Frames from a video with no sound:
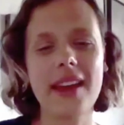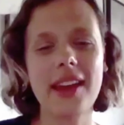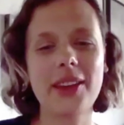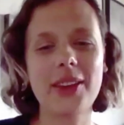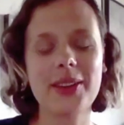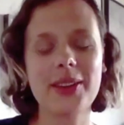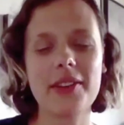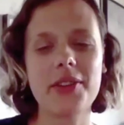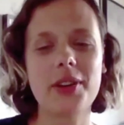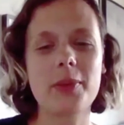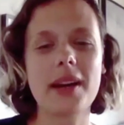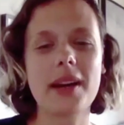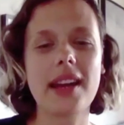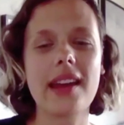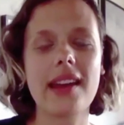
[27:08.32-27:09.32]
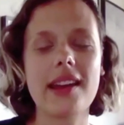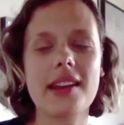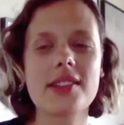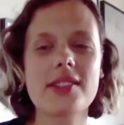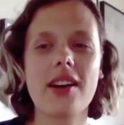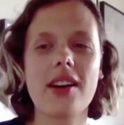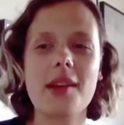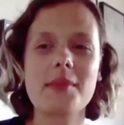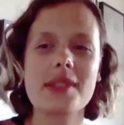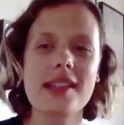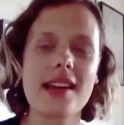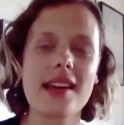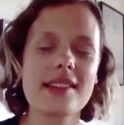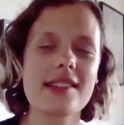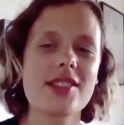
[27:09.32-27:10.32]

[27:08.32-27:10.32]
thank you everyone. And as Sonam says,